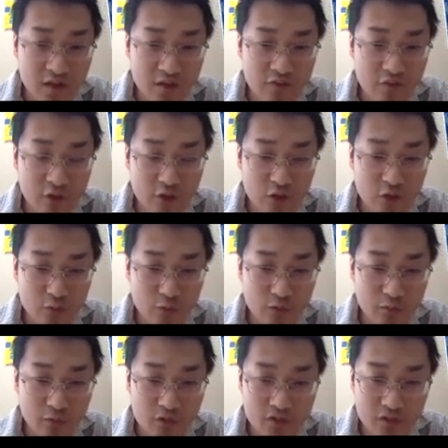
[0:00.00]
fractional
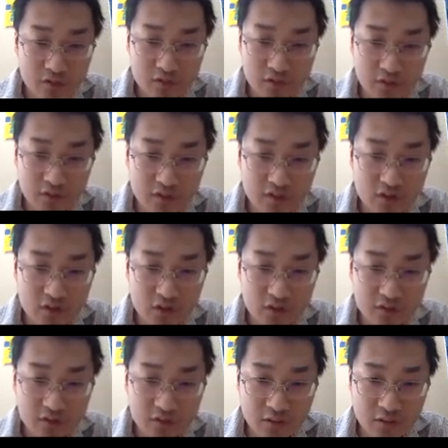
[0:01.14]
Brownian motion is just